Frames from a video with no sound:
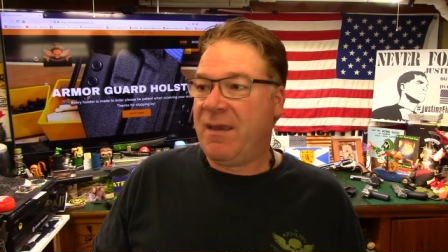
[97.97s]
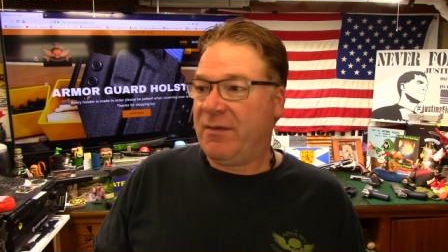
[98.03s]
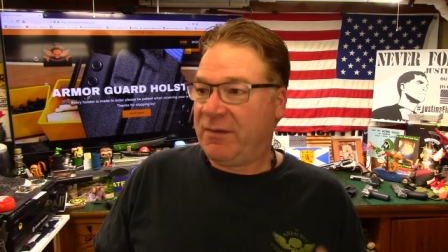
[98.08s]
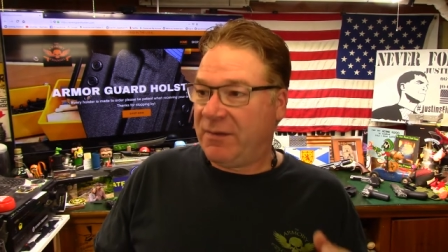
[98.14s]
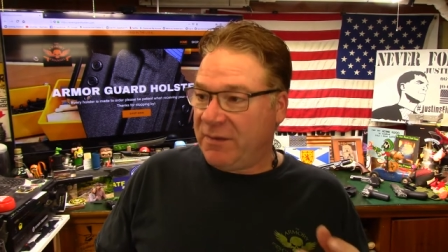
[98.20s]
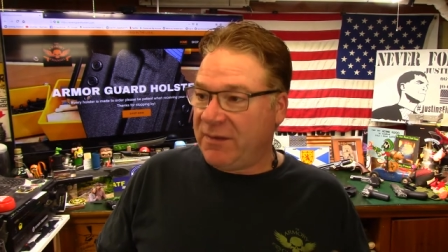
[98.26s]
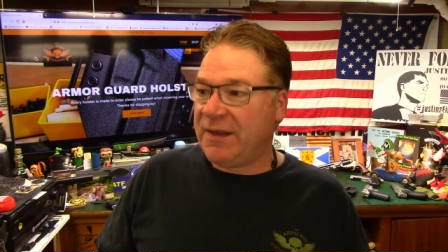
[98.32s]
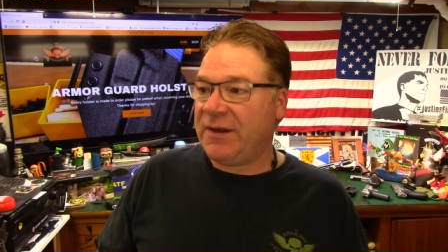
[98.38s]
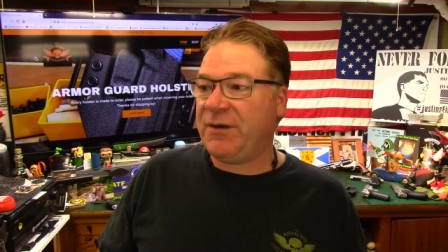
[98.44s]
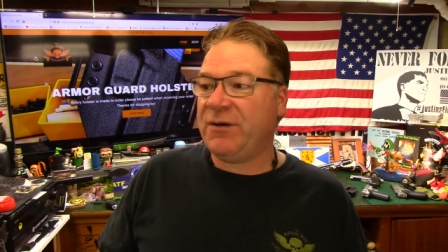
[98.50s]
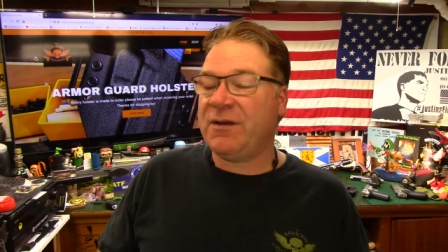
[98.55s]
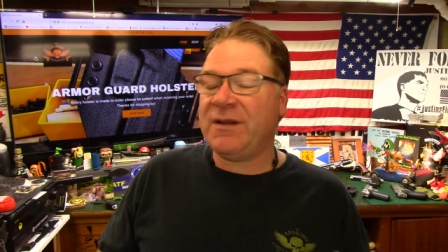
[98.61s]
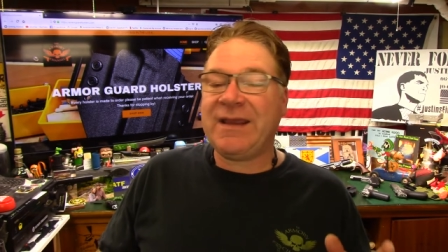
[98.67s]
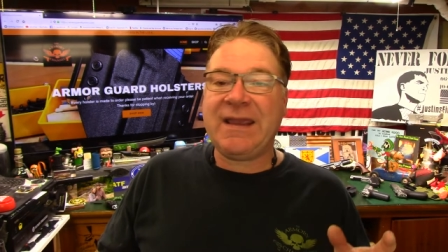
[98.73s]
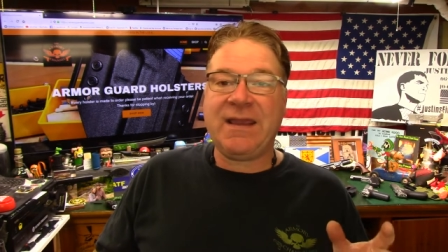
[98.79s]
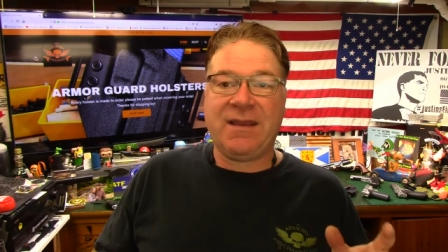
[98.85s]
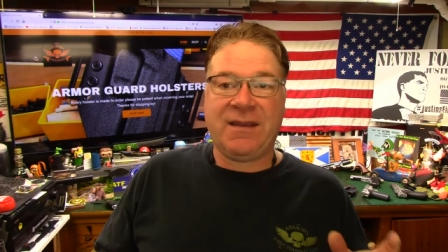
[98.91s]

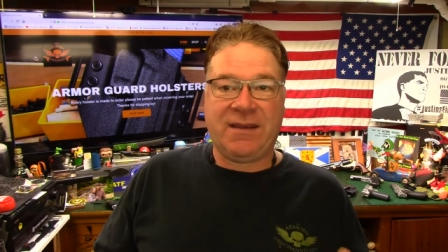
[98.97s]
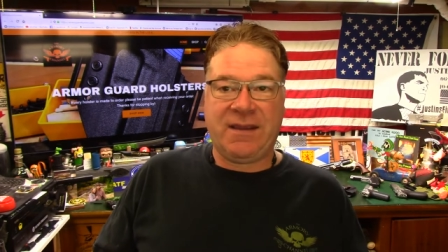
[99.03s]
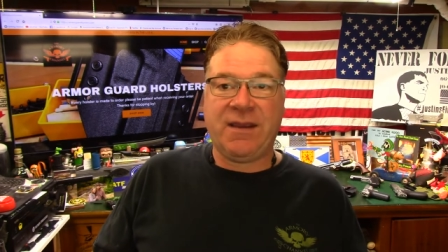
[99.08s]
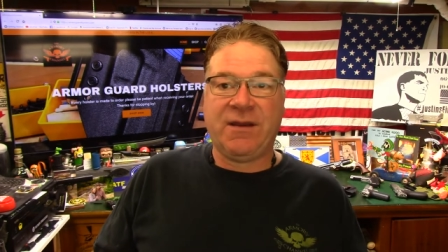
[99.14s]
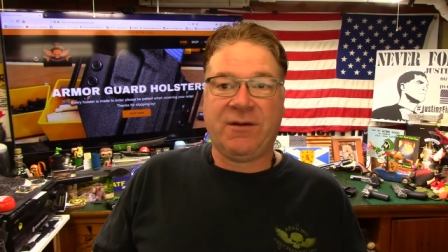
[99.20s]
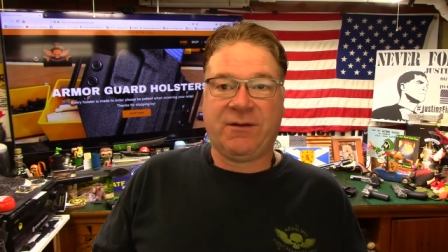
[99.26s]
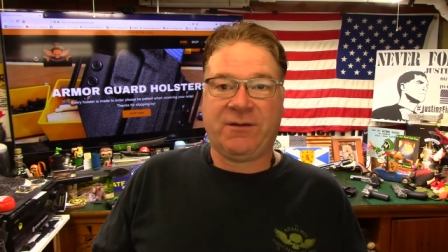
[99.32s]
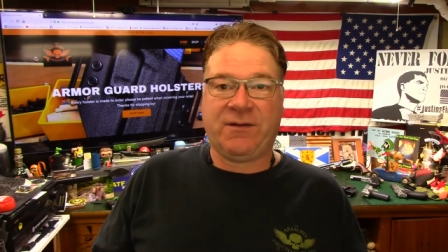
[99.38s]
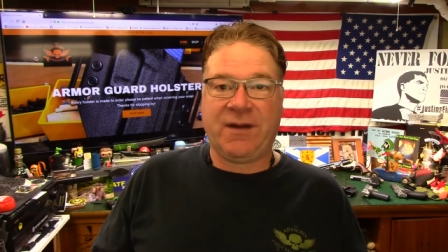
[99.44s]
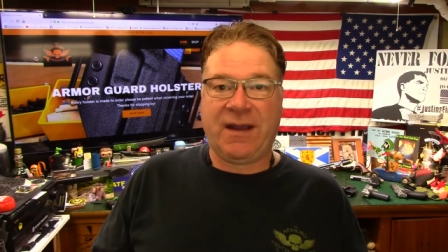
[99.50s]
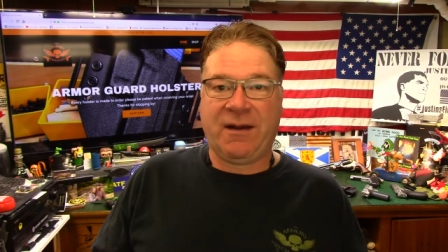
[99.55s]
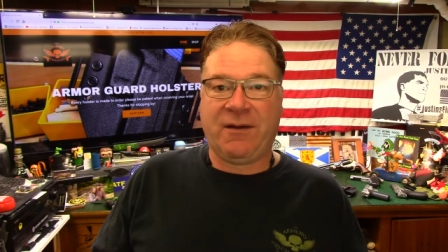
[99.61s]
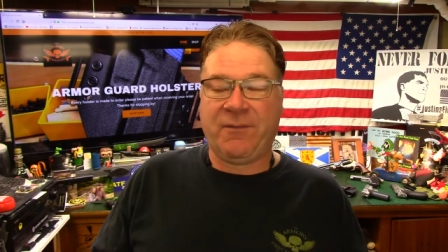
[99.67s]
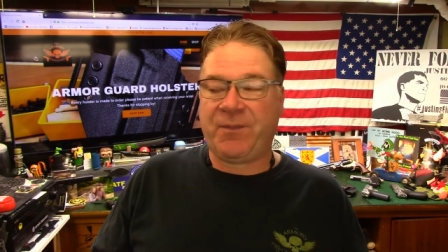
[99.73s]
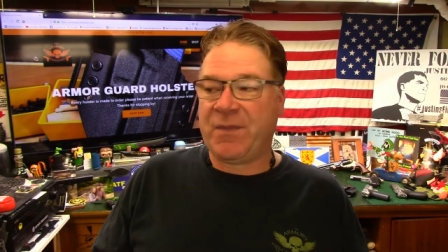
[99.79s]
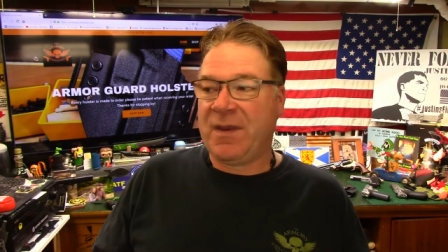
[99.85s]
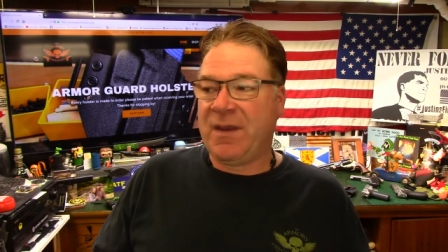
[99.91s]
Literally years
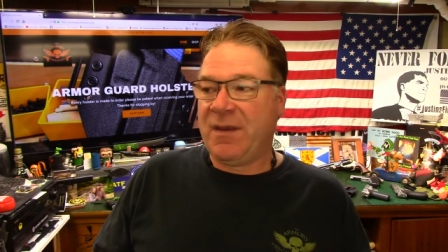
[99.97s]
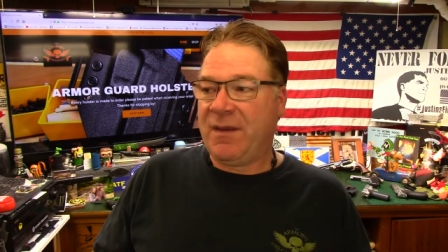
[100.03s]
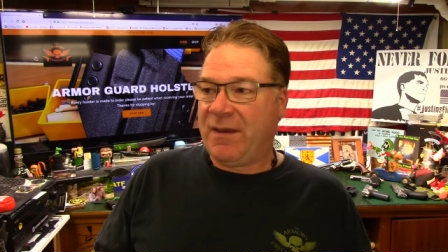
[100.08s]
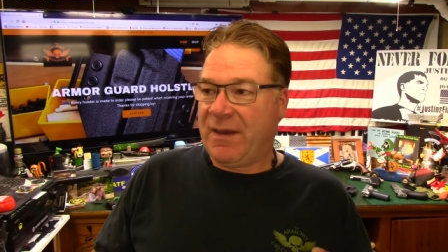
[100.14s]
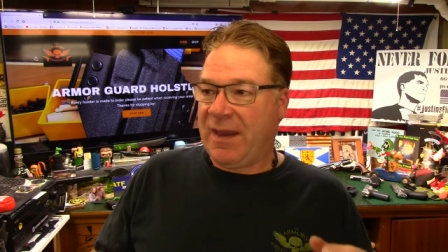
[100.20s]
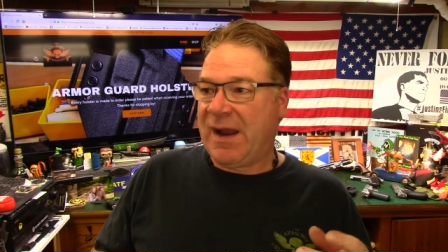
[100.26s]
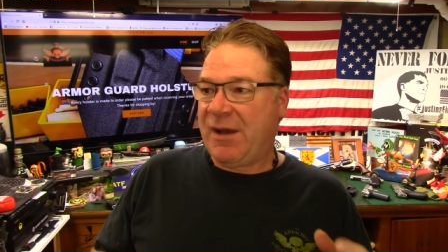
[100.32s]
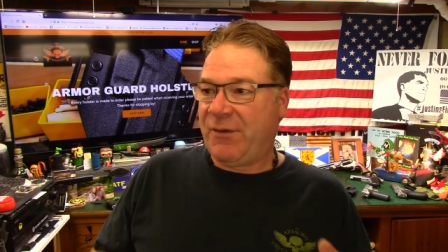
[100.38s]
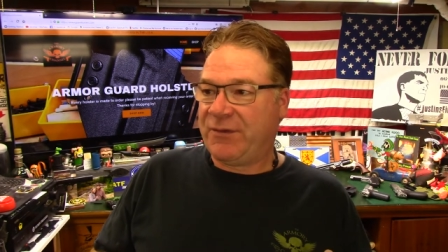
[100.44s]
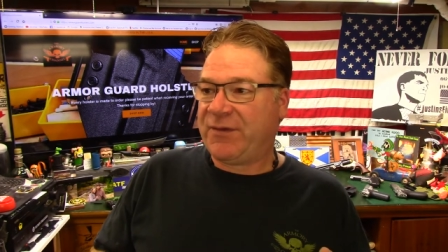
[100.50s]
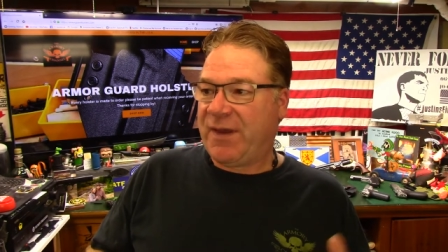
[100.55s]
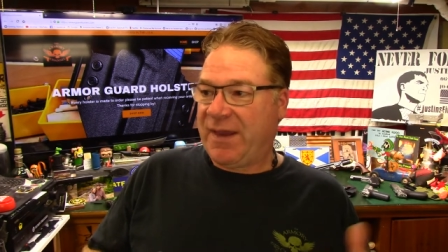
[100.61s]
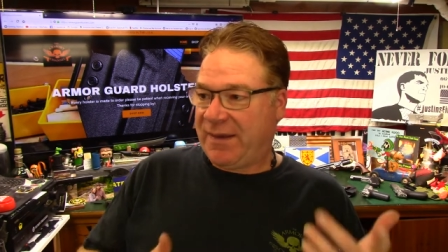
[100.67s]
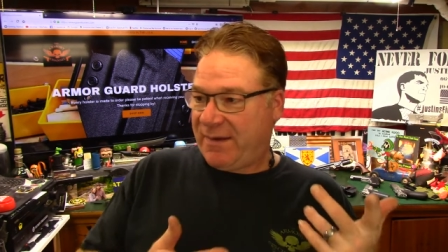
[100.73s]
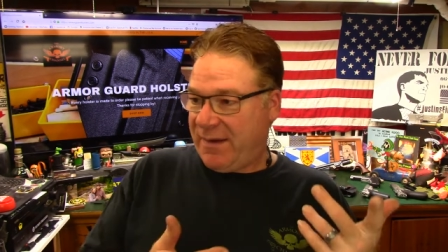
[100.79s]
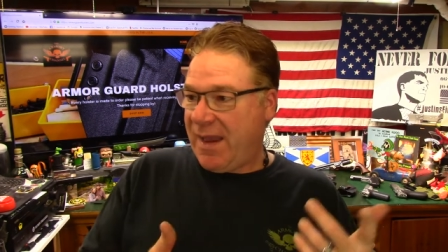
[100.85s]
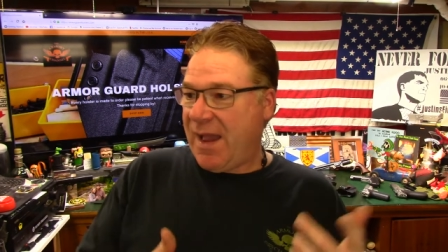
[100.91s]
now. And I was like,